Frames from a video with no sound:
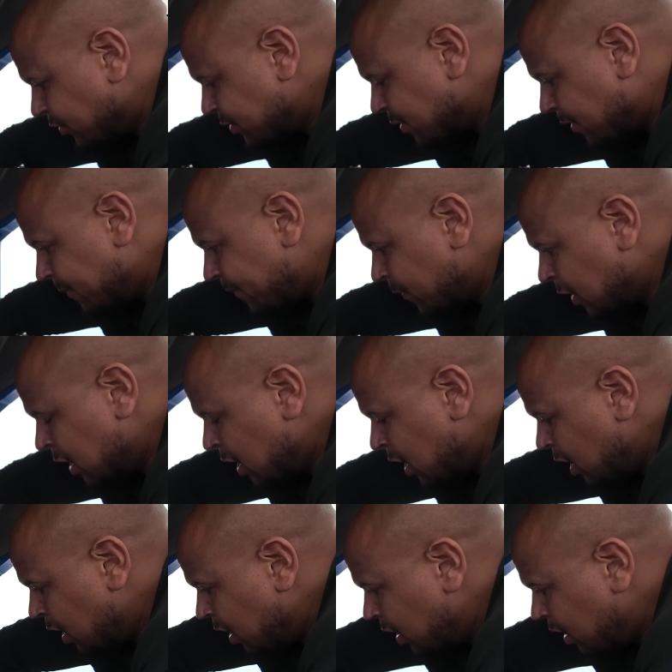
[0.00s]
so
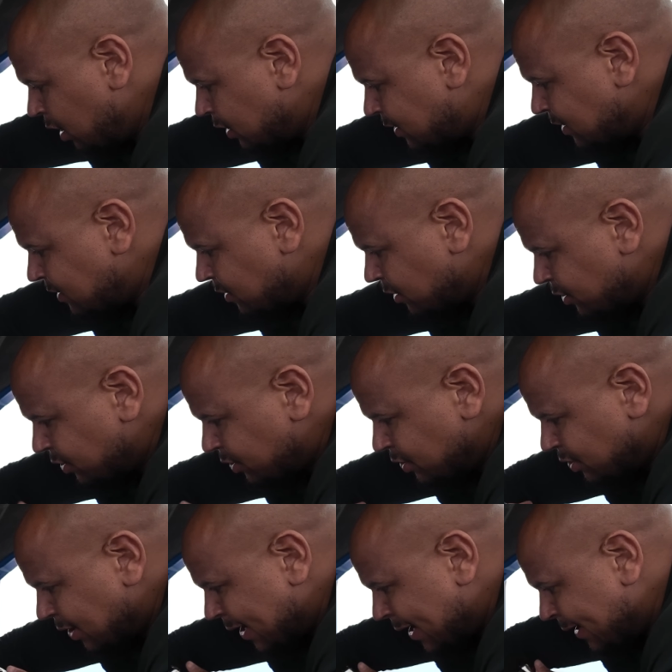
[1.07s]
it's easier to just
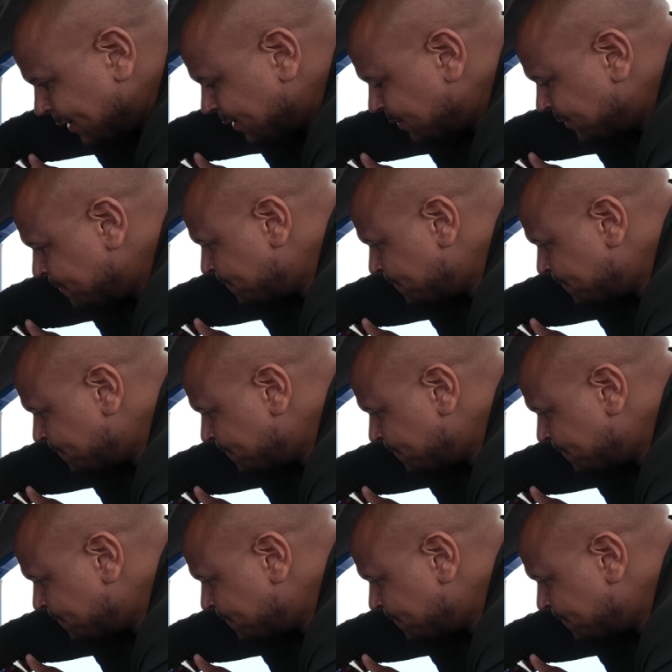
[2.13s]
use your hand.